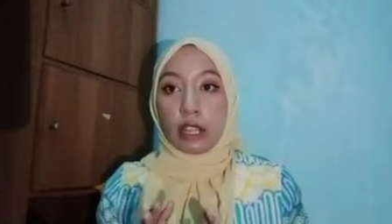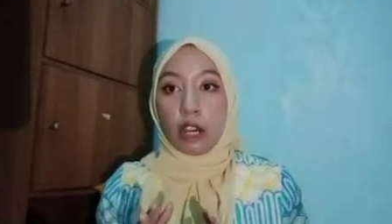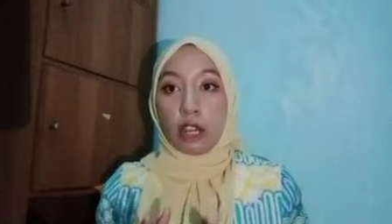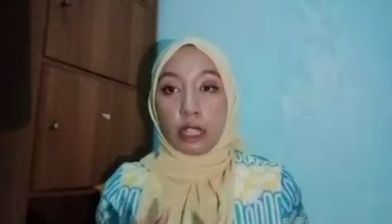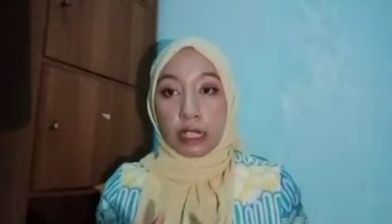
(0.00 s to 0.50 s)

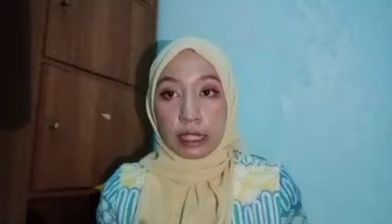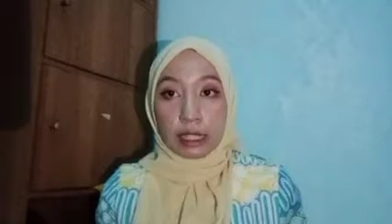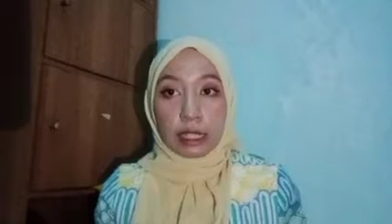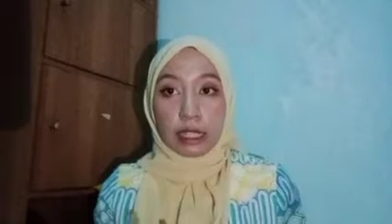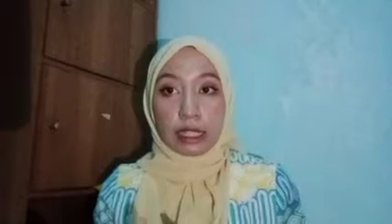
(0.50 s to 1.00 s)
in
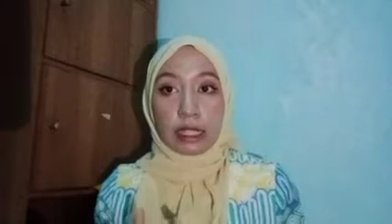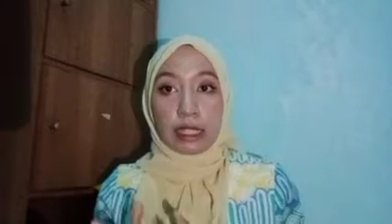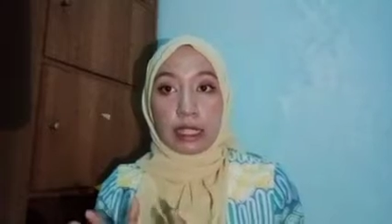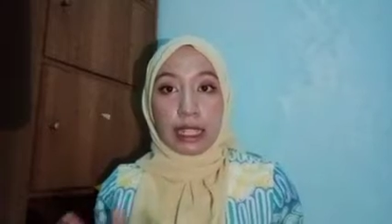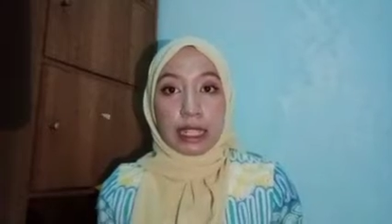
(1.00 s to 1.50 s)
the
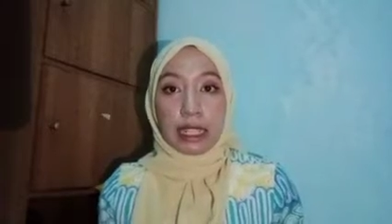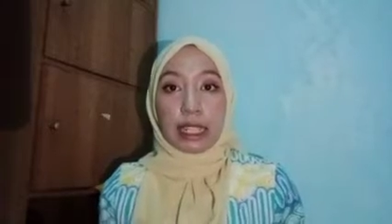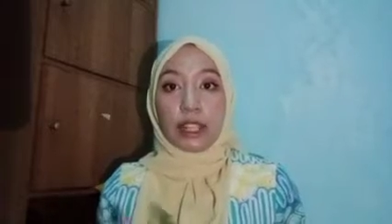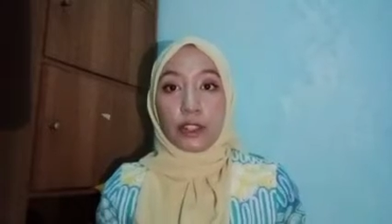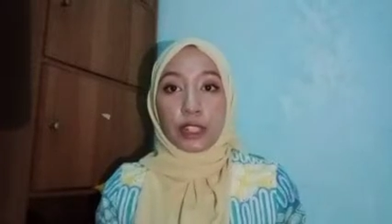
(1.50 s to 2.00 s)
Indian
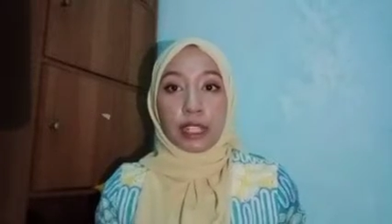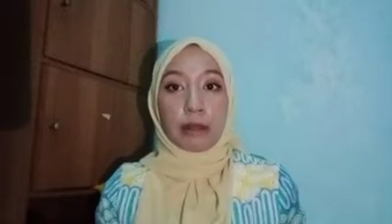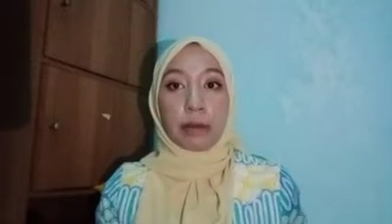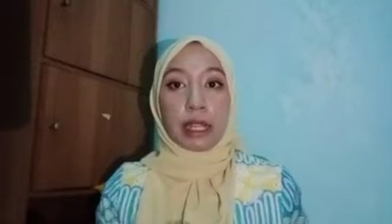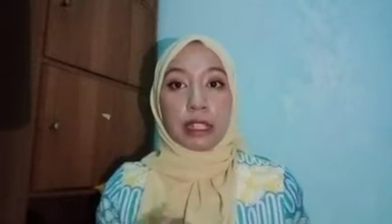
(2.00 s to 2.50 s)
Ocean by
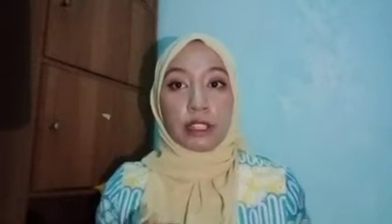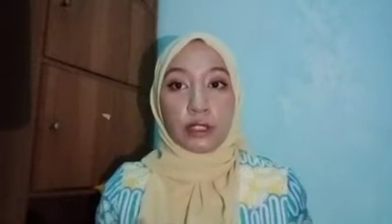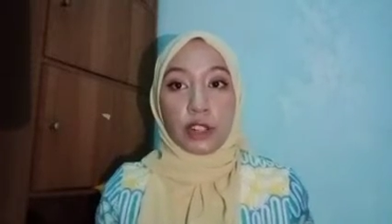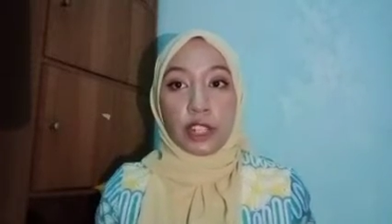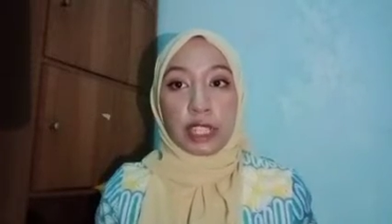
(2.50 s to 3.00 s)

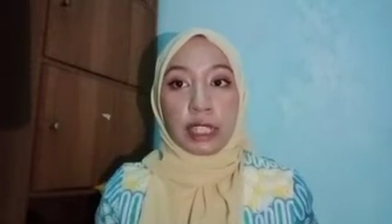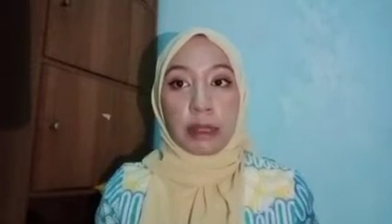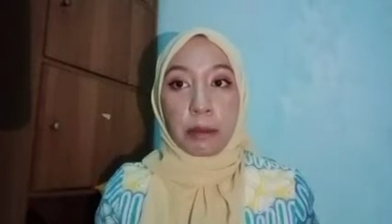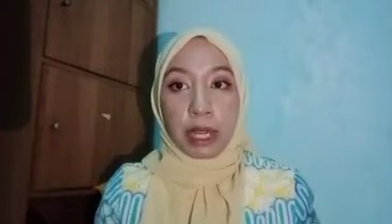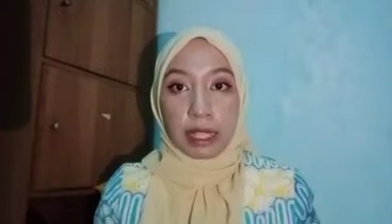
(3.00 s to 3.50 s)
destroying the
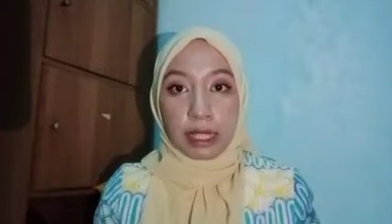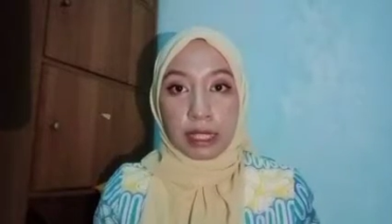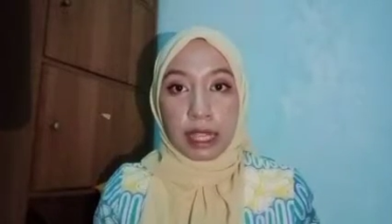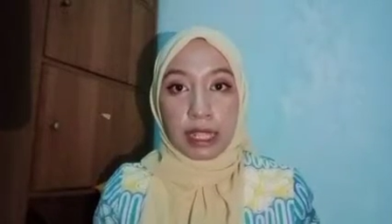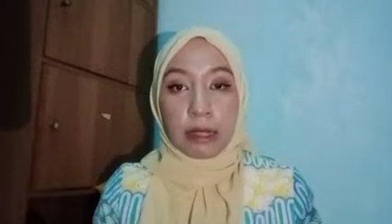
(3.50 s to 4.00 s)

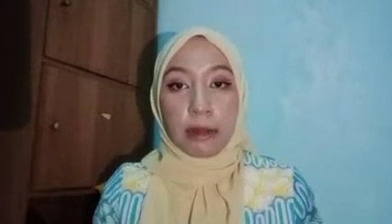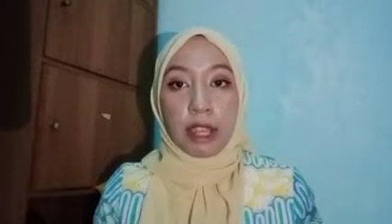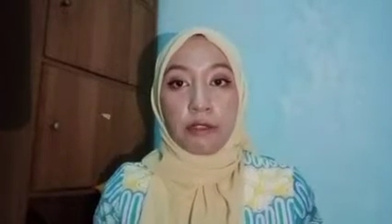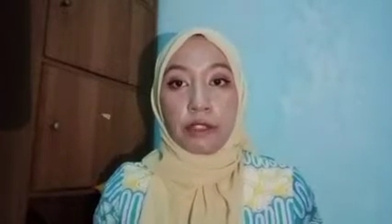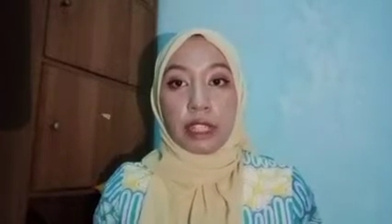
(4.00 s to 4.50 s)
Pakistani
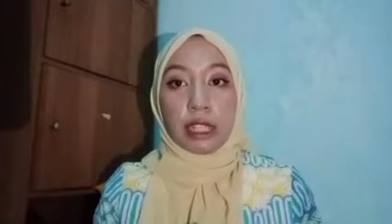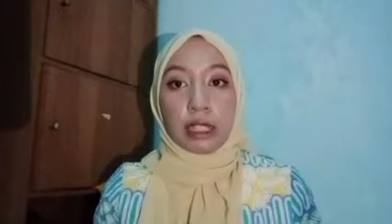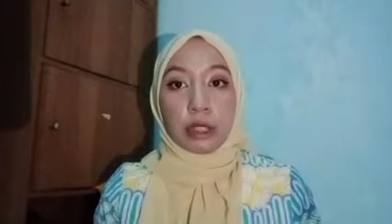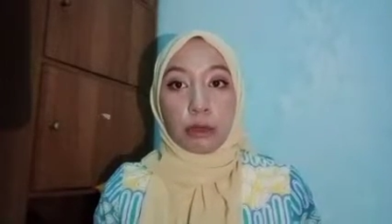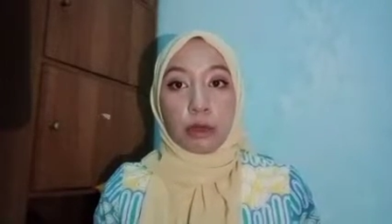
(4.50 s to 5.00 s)
Navy in the
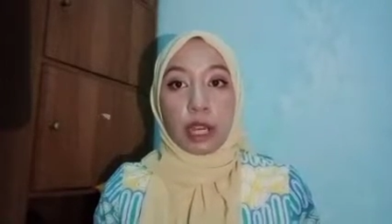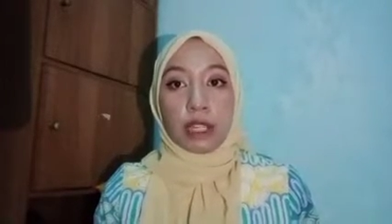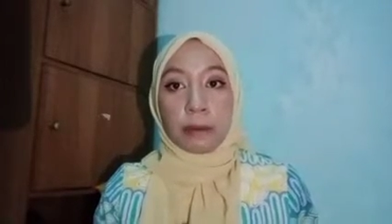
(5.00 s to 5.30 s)
one